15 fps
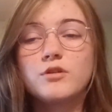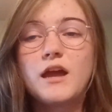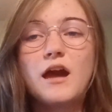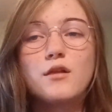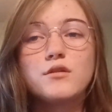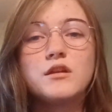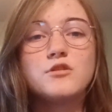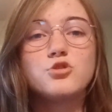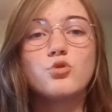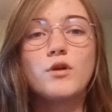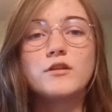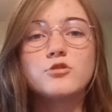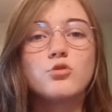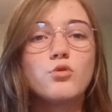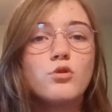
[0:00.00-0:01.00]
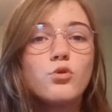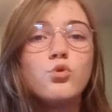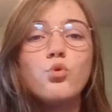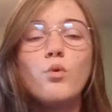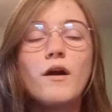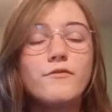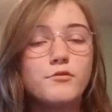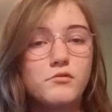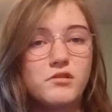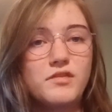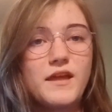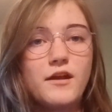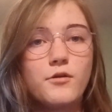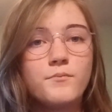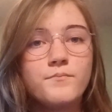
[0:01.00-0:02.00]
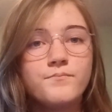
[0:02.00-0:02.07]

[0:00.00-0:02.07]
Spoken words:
casting director, or whoever's there.